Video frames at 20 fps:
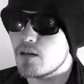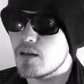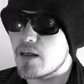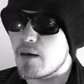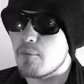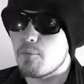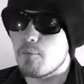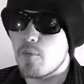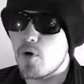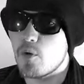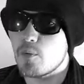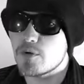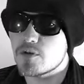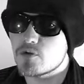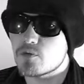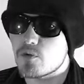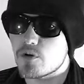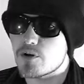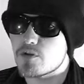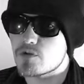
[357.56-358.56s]
that
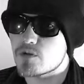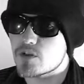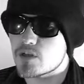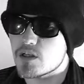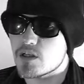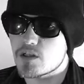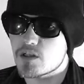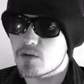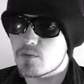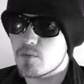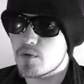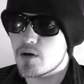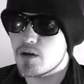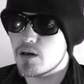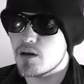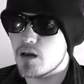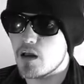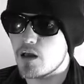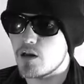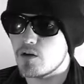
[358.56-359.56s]
moment where you see
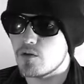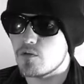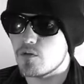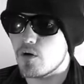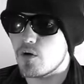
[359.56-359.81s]
somebody and you